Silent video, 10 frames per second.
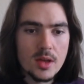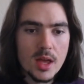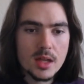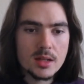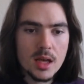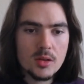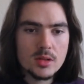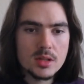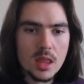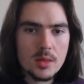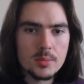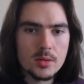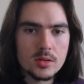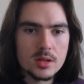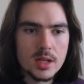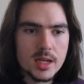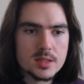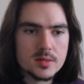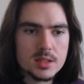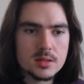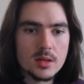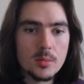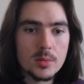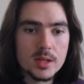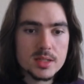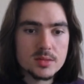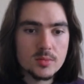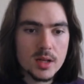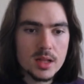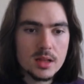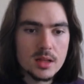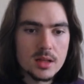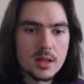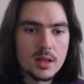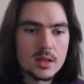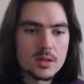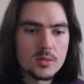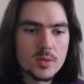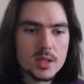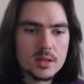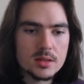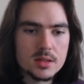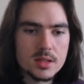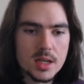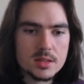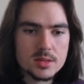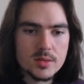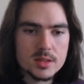and now another pawn on the light squares, but as well you weaken the dark squares.